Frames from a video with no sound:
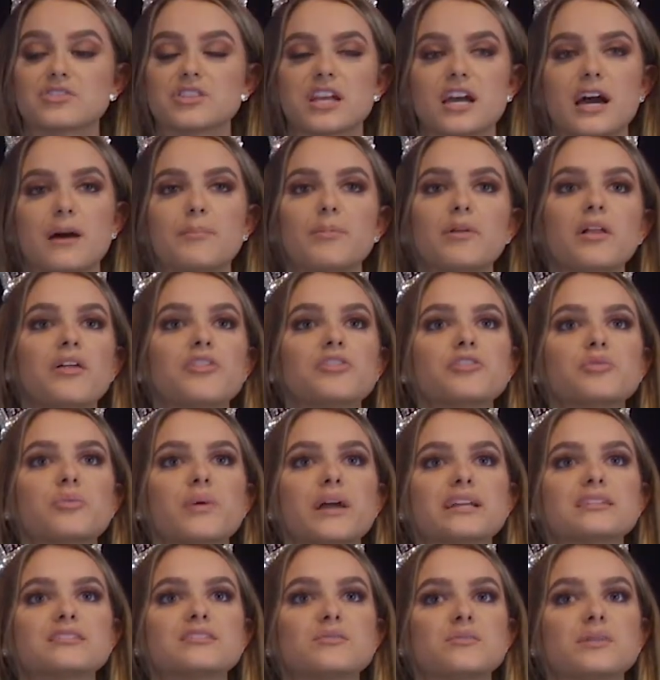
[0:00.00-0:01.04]
a couple other
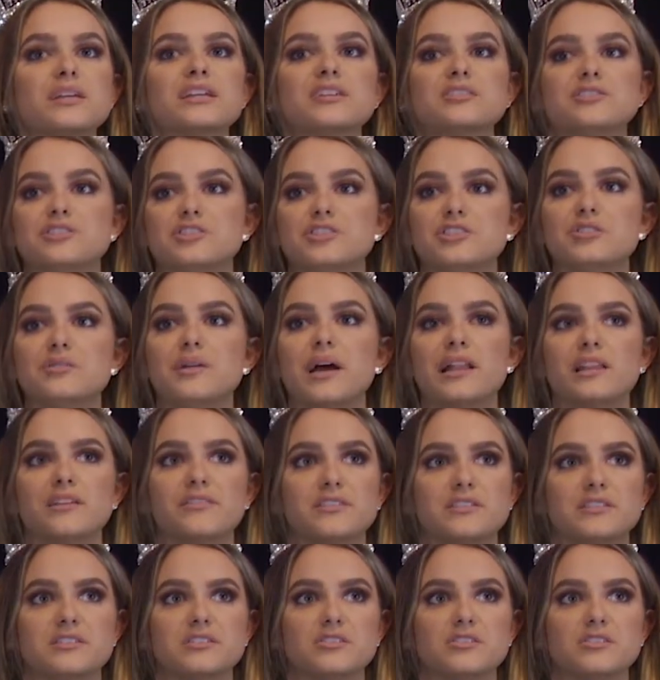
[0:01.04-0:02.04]
ways that we can do Elephant's